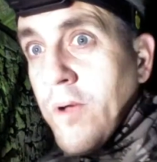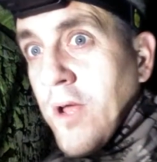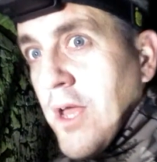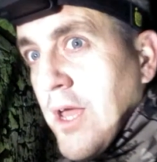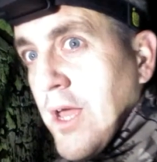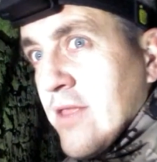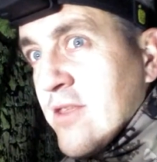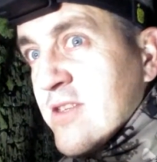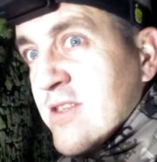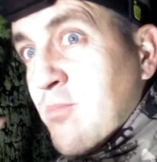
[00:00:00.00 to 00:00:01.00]
there's a
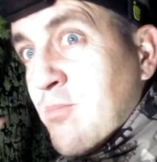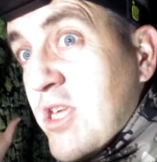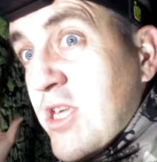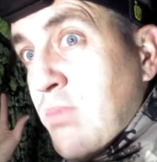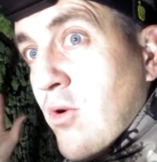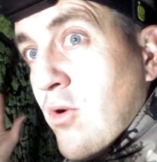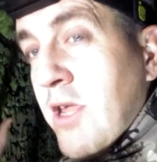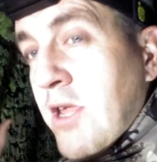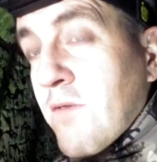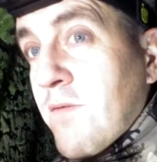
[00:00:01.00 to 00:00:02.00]
breeze blowing here from the
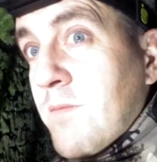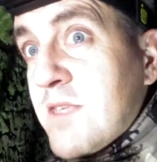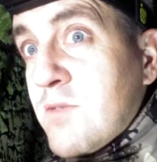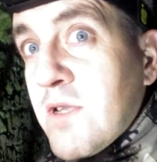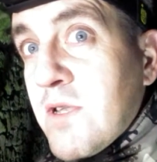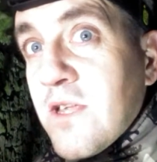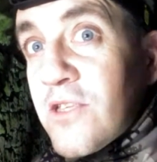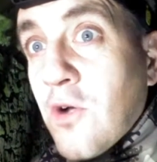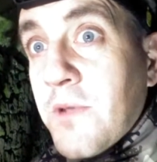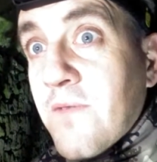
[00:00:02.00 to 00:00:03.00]
east wind. It's coming in
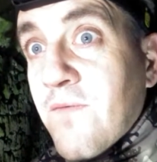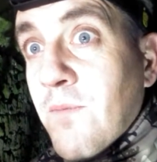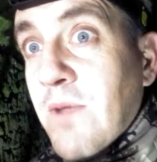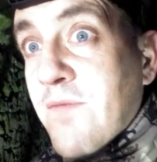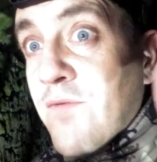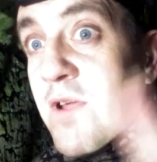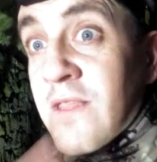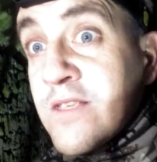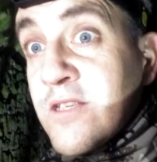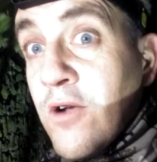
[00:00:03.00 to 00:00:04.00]
from left, right in this
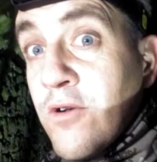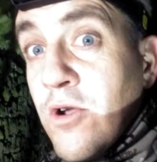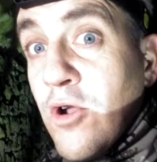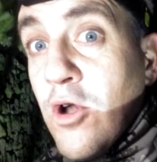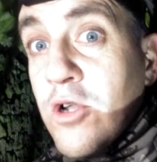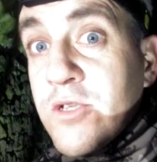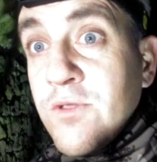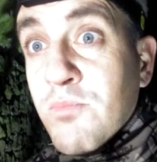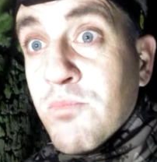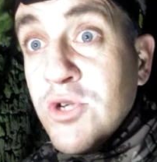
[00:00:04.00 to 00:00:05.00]
corridor, and all of a sudden the breeze
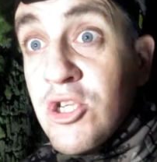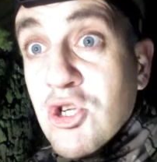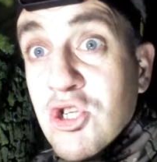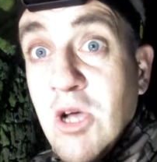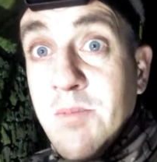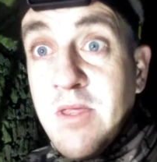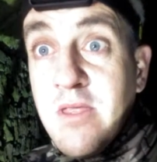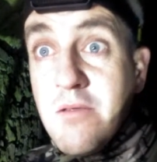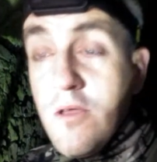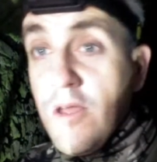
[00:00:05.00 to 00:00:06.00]
just stopped and
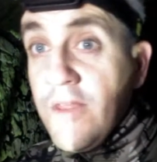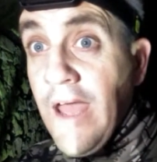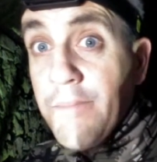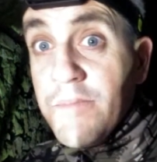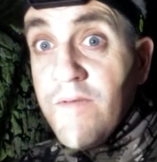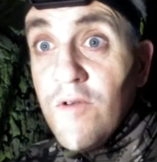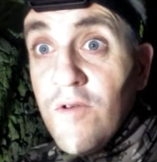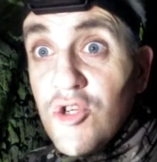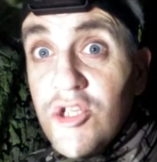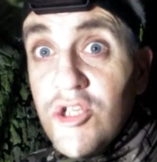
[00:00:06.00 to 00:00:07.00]
the atmosphere just
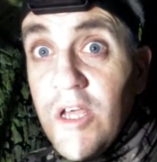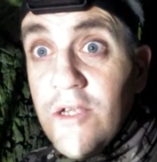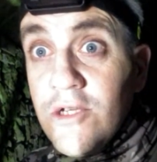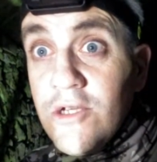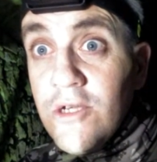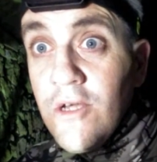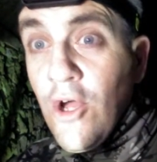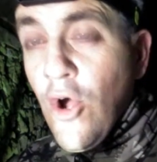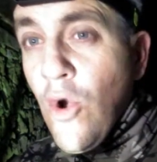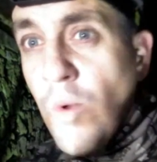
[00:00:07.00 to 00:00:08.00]
changed. We had
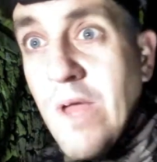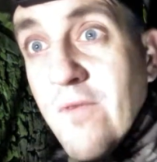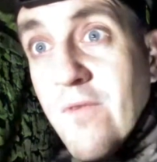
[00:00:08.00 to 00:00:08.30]
the RAM pod